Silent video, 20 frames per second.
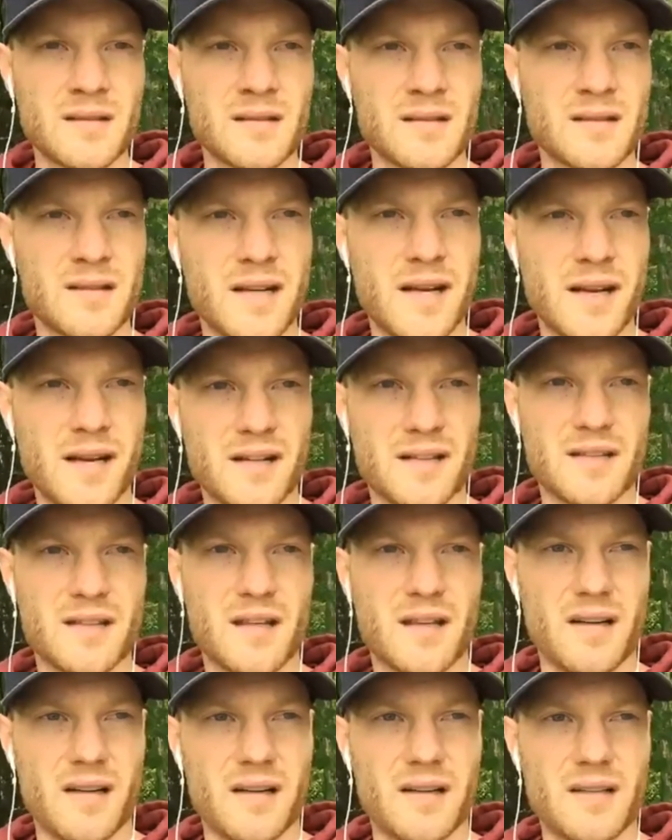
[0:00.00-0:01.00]
and
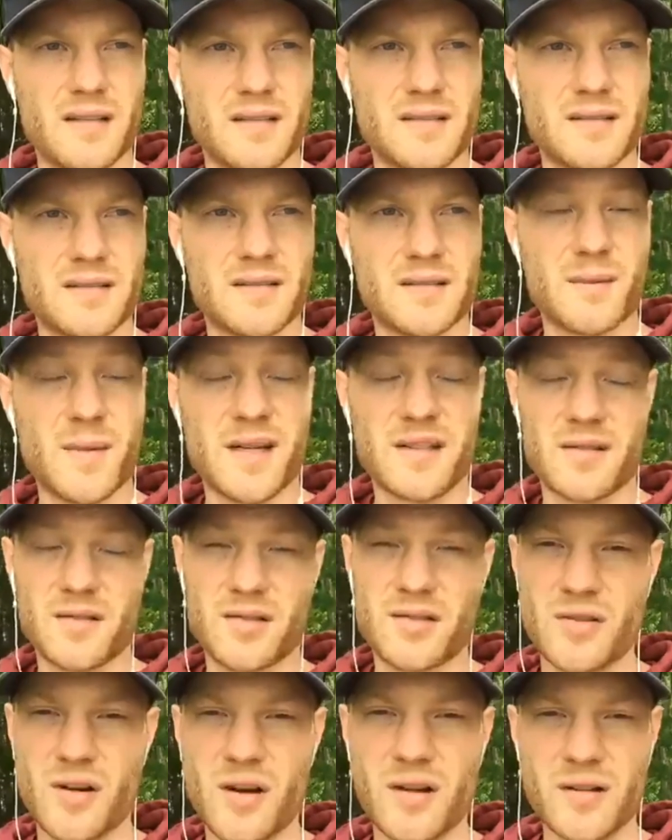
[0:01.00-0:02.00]
it makes you
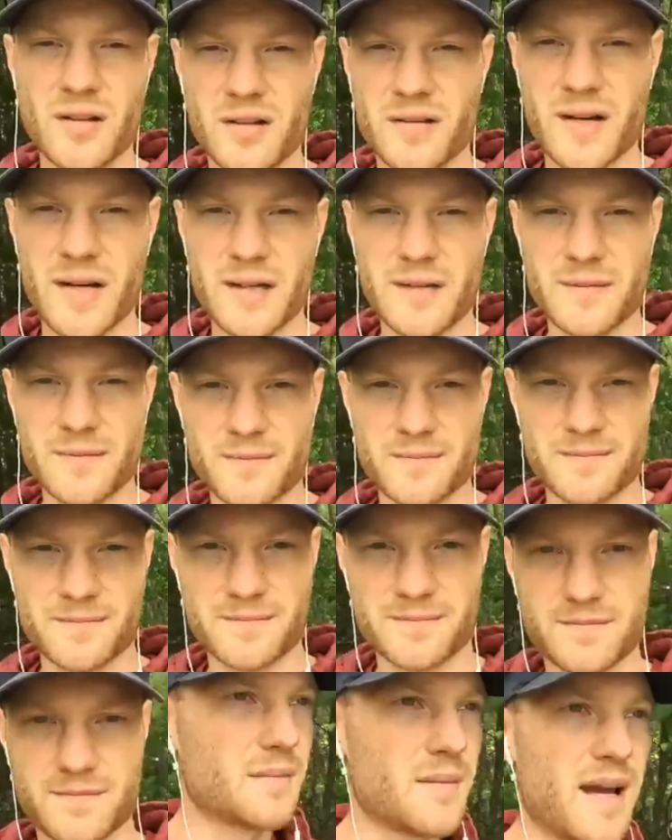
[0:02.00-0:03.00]
stronger, right?
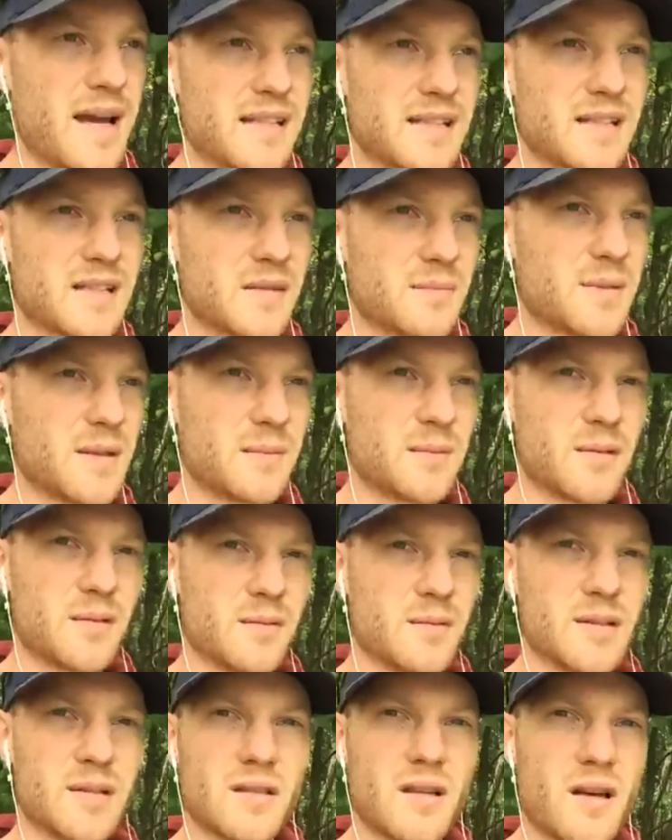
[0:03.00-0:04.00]
Masses of people
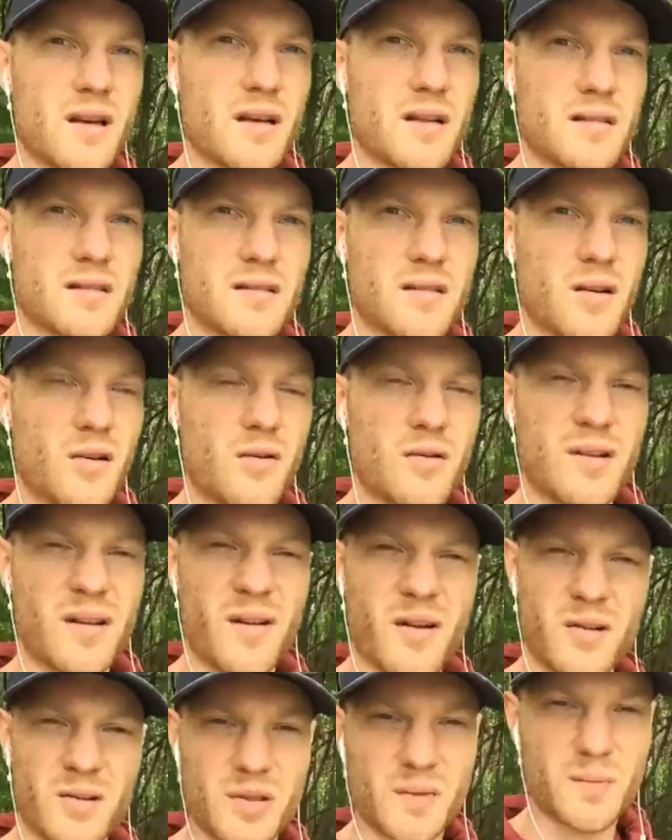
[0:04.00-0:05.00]
would not go the
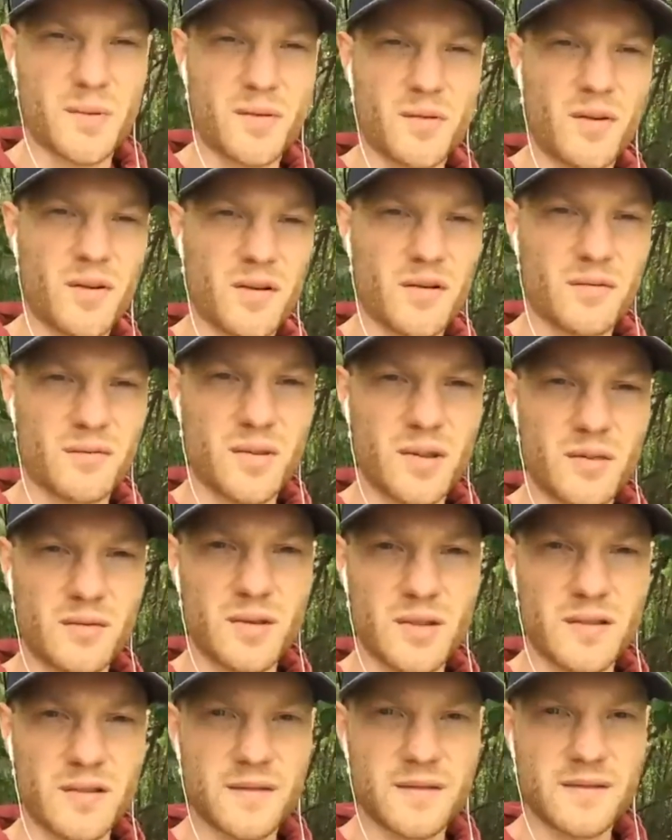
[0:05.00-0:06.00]
entrepreneurial route,
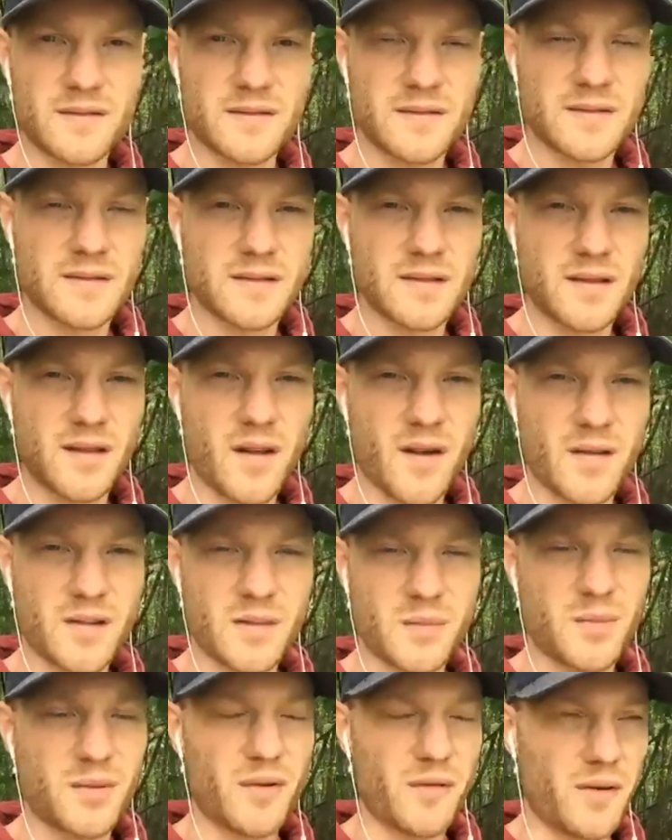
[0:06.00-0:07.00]
the
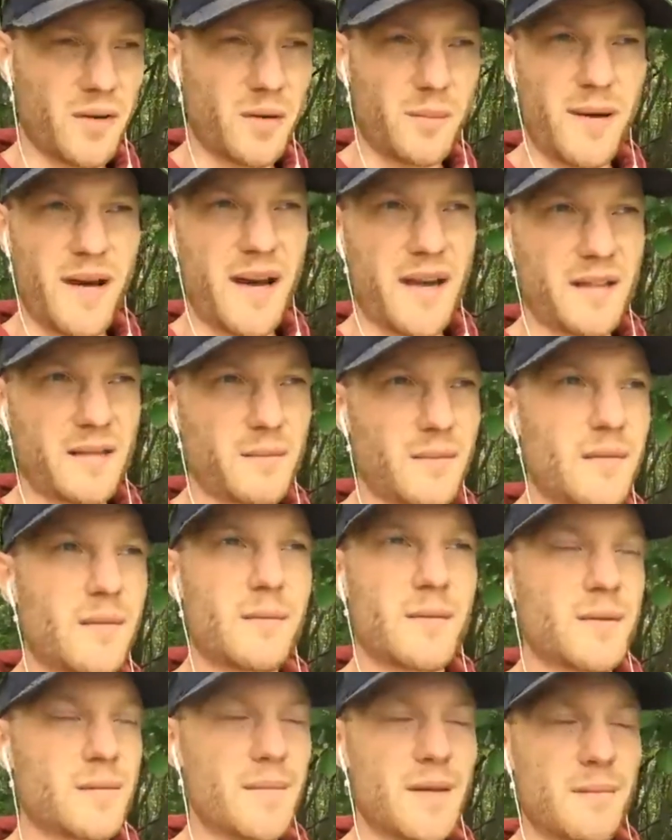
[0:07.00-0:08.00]
entrepreneurial path.
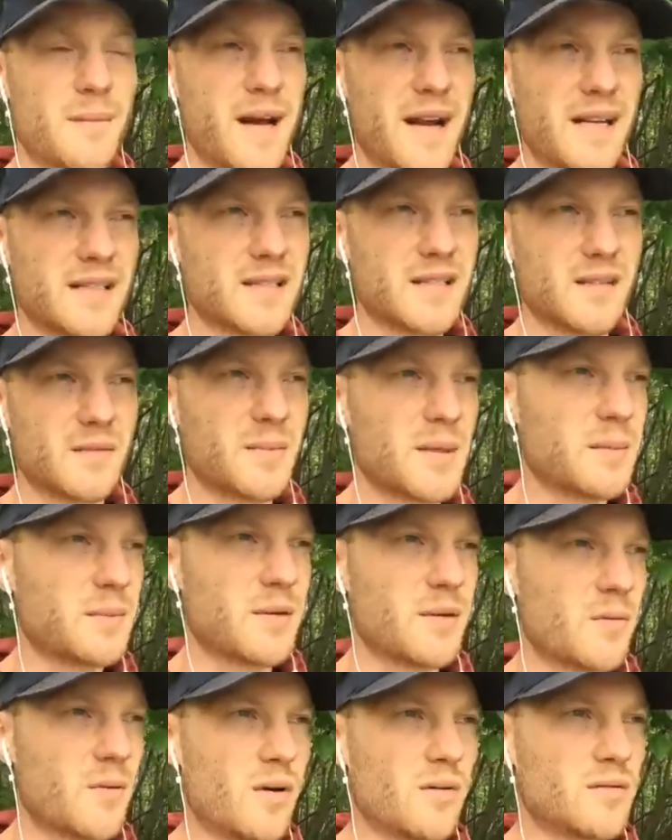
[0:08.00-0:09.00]
The masses of
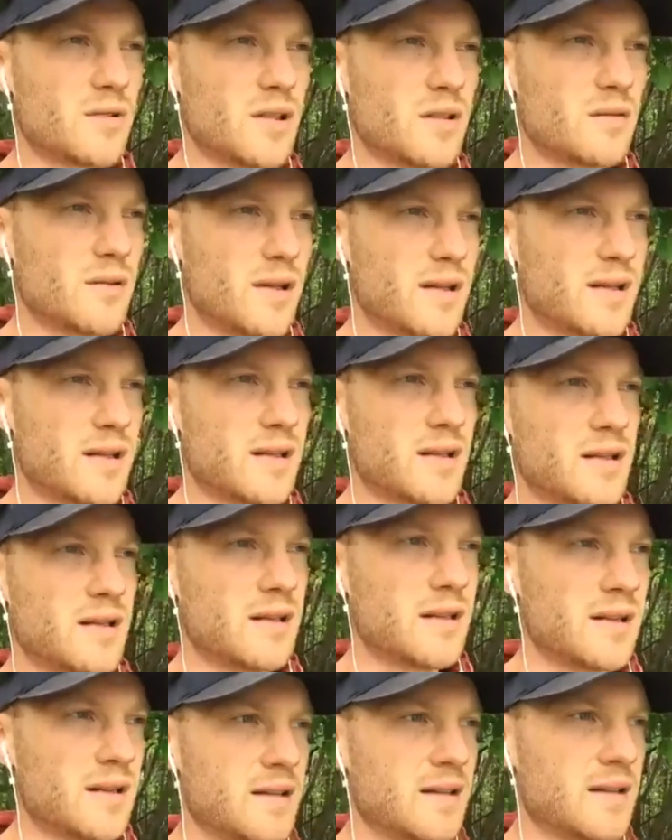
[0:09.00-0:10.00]
people won't do it,
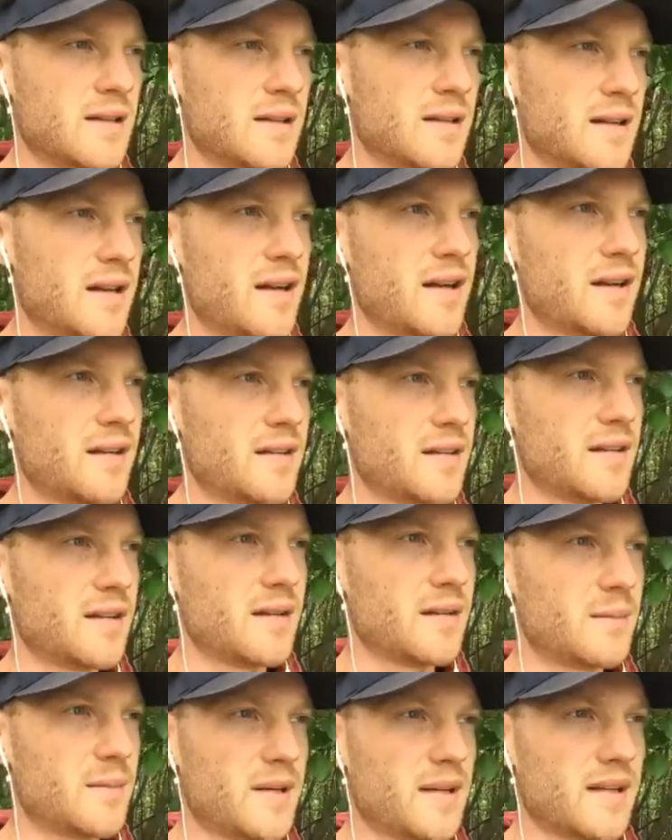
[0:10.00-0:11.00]
and
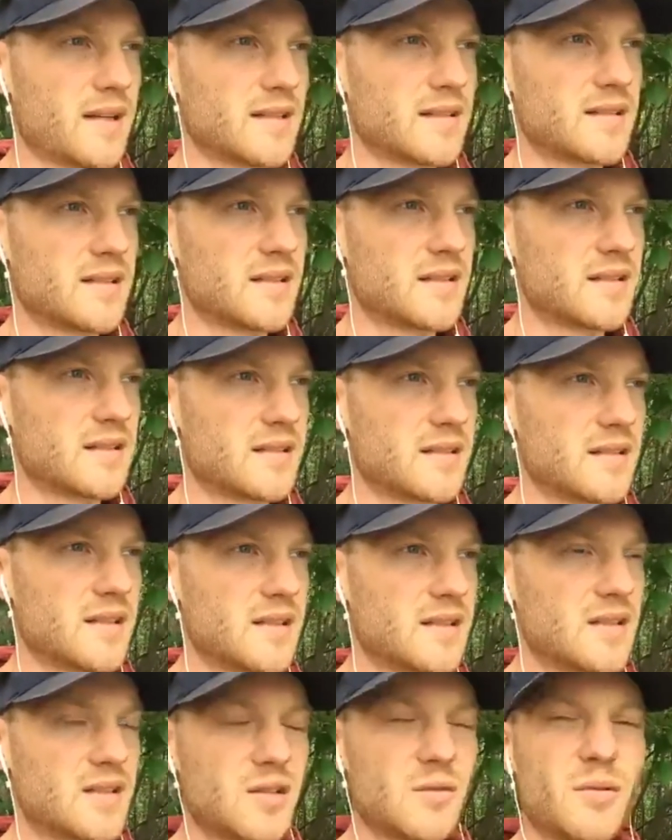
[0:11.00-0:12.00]
because
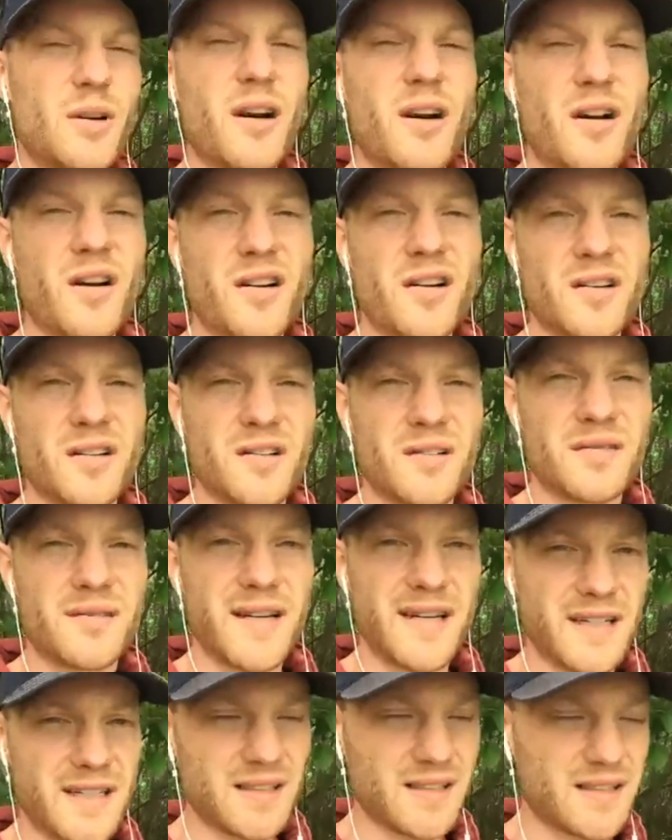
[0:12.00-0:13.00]
it's too hard, right?